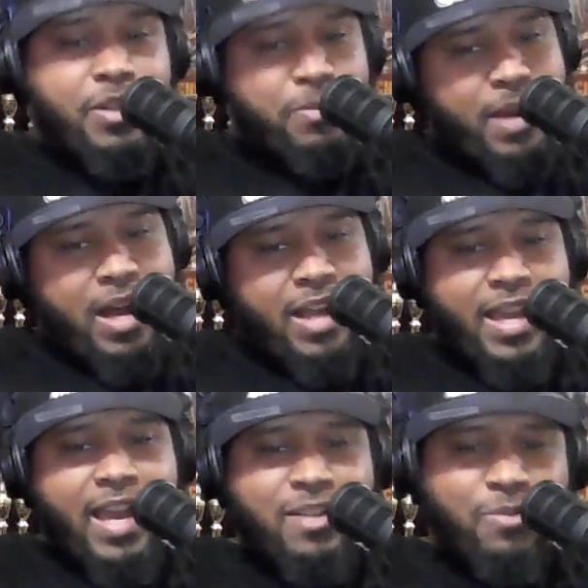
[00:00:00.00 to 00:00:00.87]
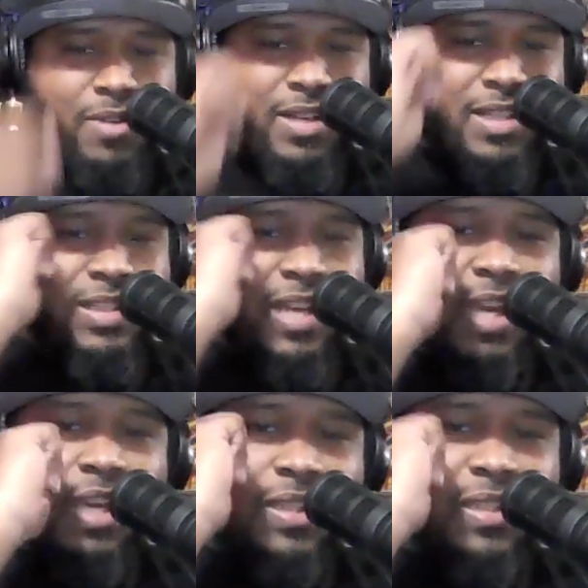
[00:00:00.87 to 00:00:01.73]
on this podcast one of these
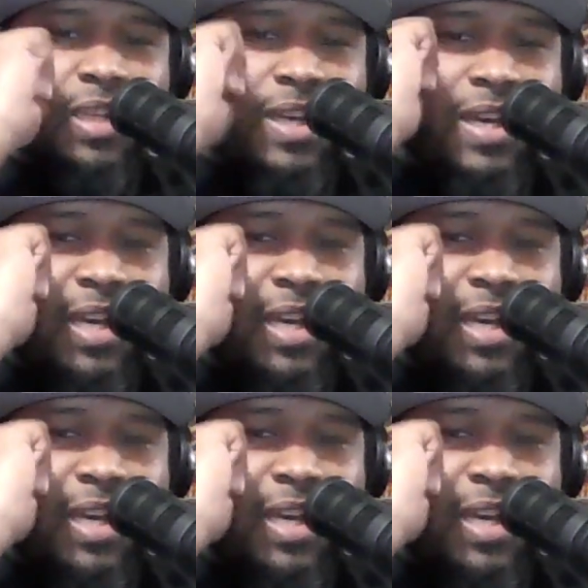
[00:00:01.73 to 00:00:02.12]
days.